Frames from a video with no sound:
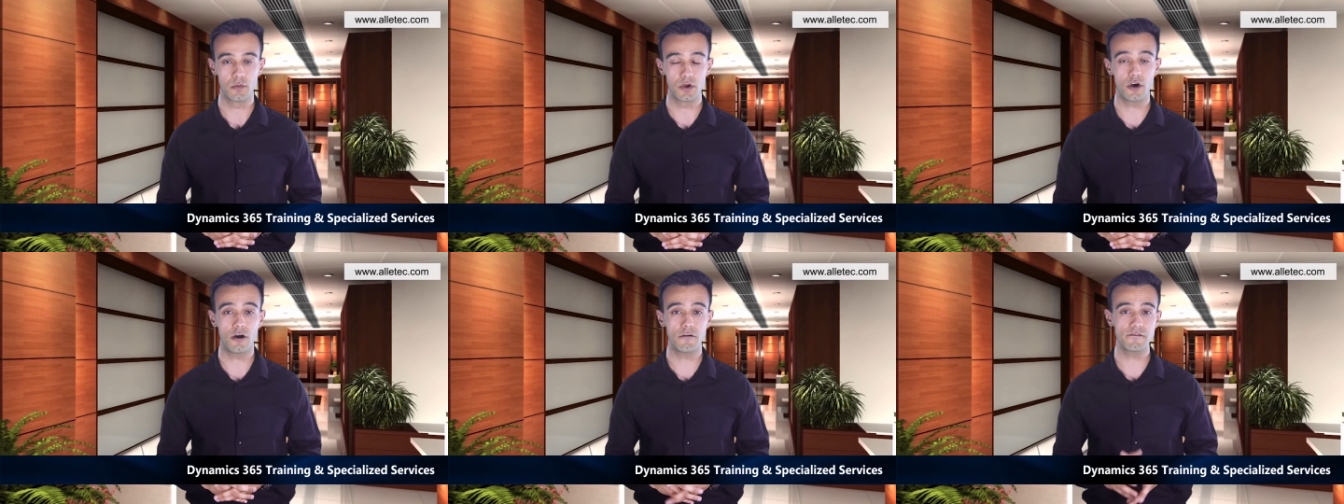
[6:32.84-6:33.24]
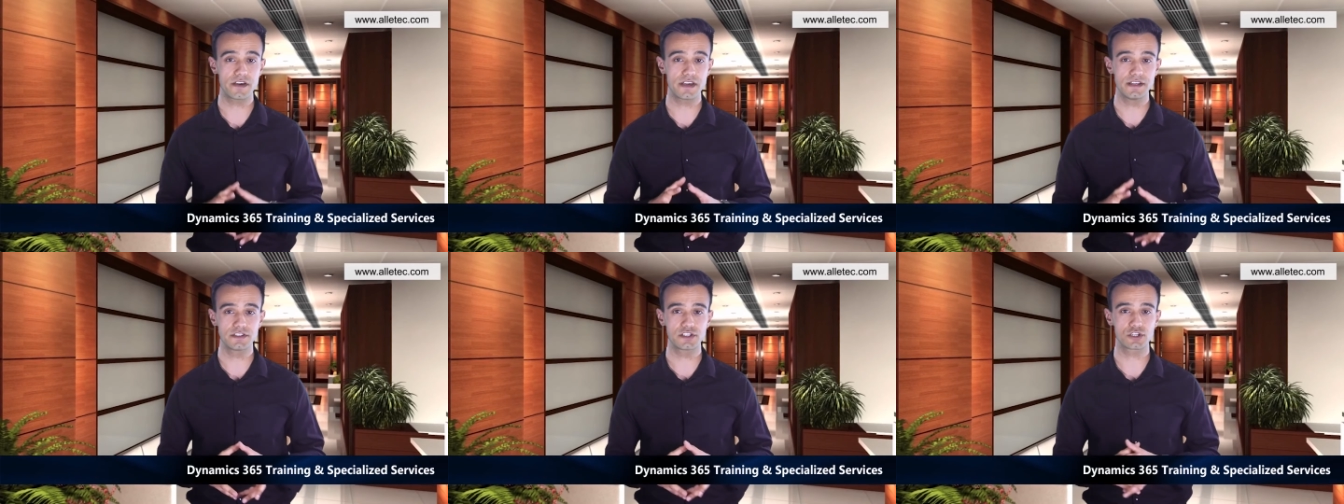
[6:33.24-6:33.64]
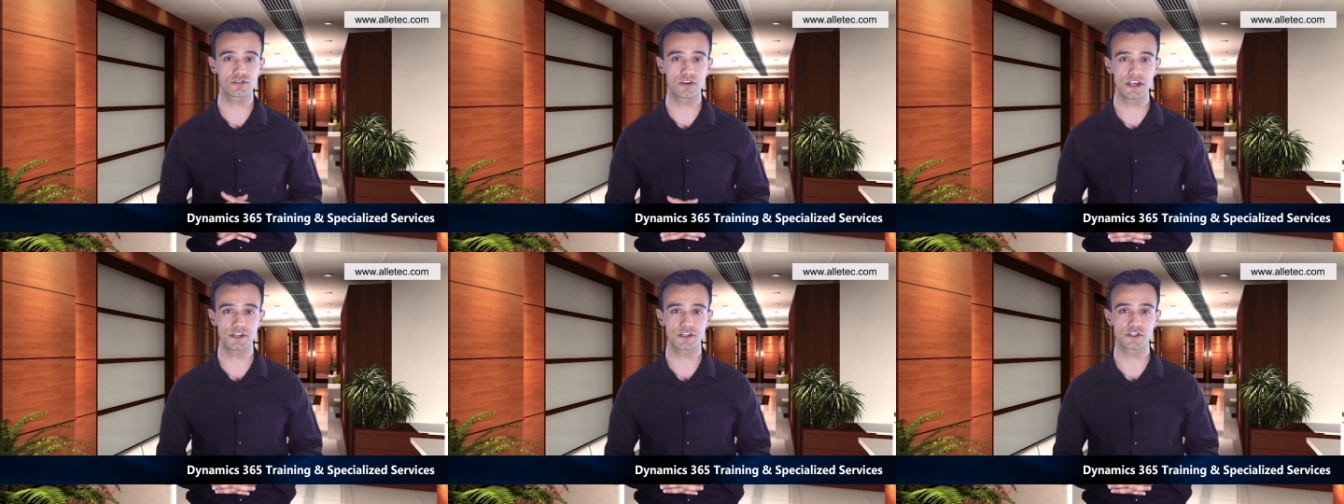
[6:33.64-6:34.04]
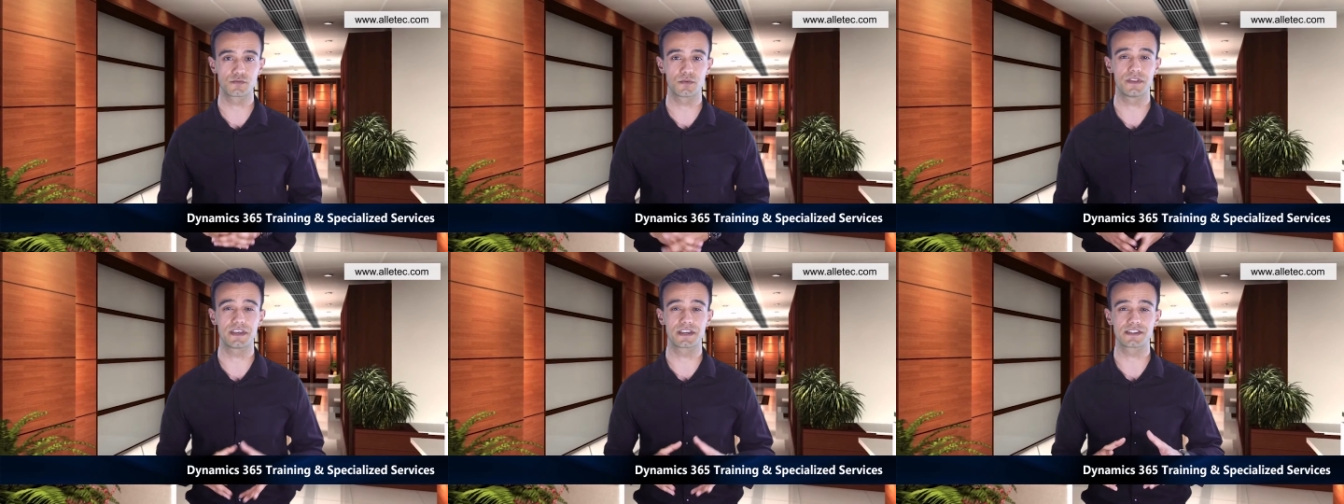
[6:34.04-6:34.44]
We offer integrations
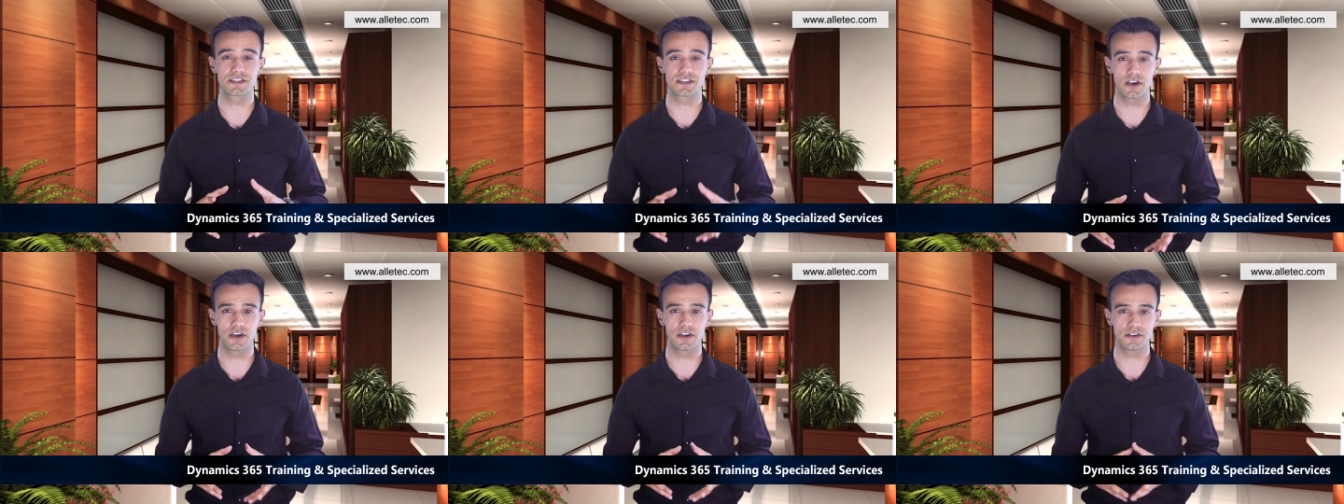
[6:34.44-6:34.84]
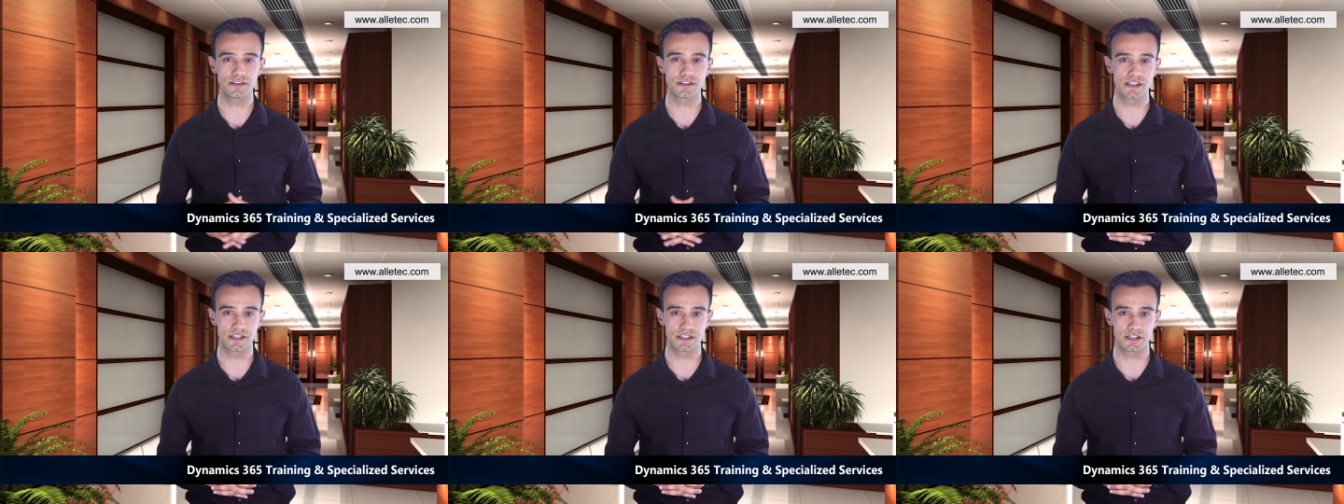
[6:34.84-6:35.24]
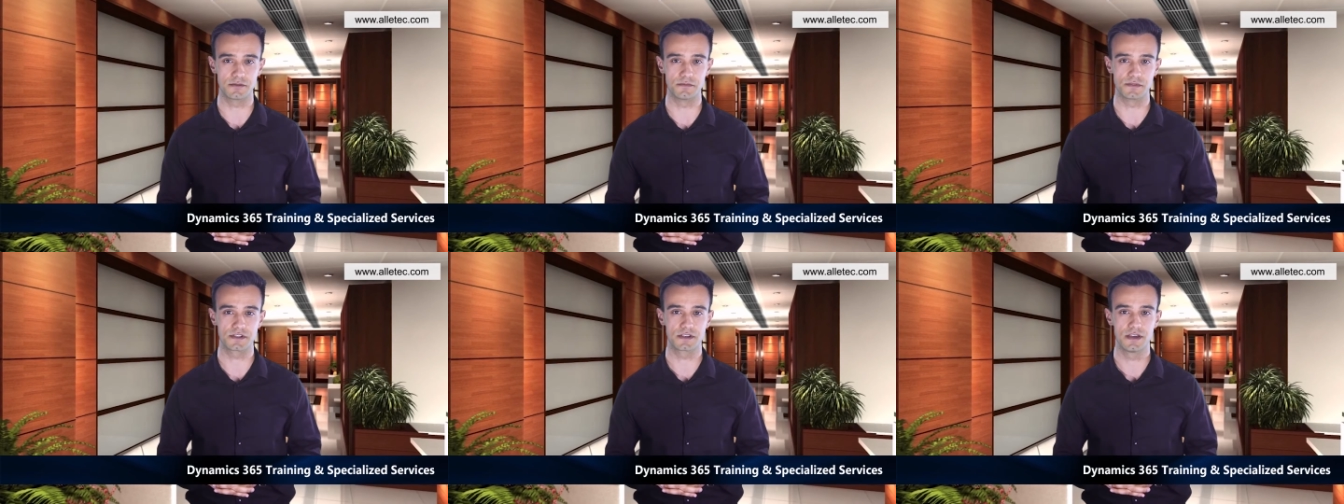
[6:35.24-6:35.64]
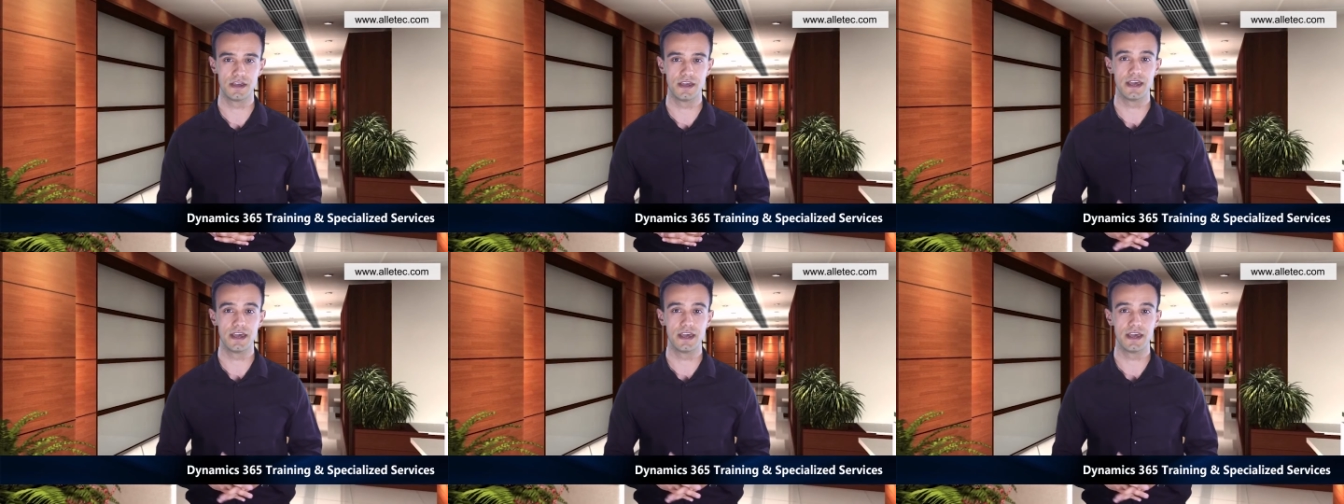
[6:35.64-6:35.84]
with external systems,